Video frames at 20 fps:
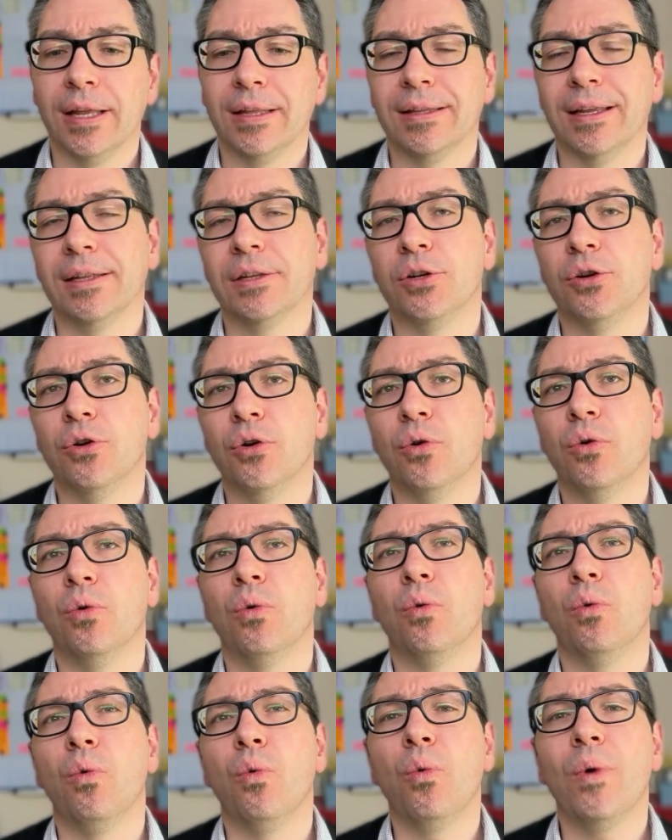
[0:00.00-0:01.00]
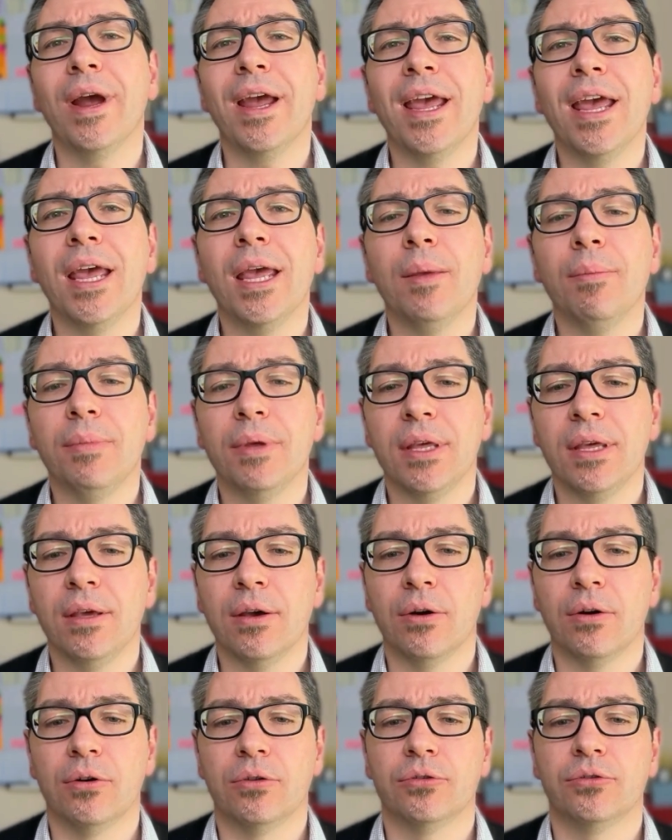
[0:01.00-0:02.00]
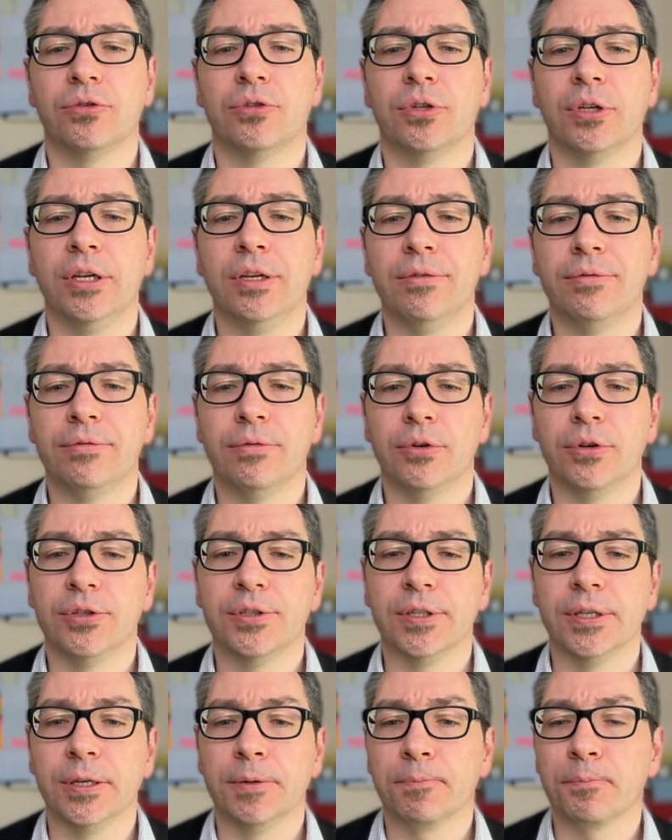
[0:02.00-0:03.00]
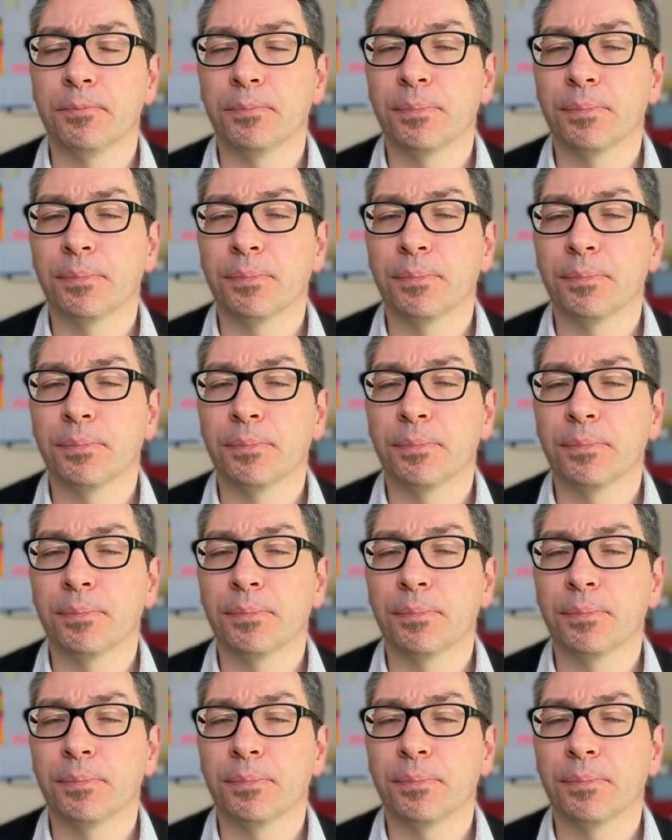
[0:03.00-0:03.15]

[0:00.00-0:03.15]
that go way beyond invoicing.